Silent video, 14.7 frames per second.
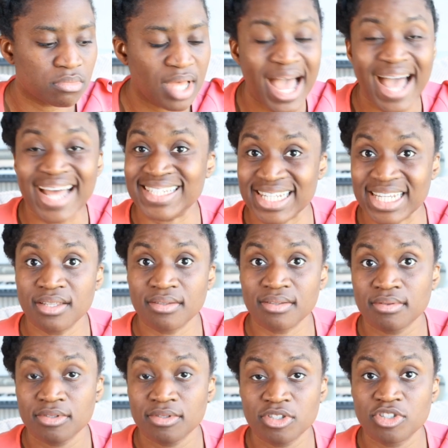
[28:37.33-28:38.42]
handy
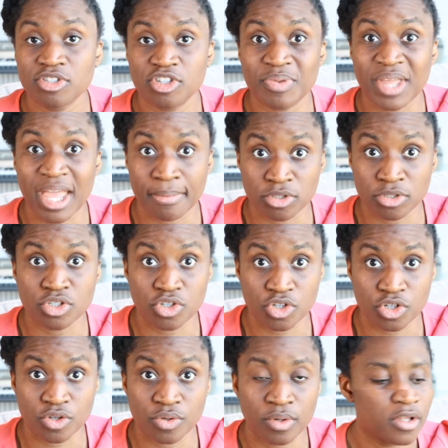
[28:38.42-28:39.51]
to be able to
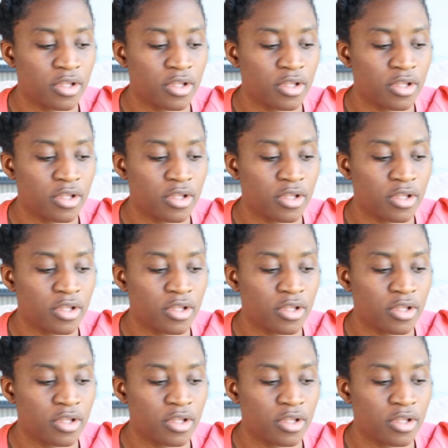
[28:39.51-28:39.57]
do.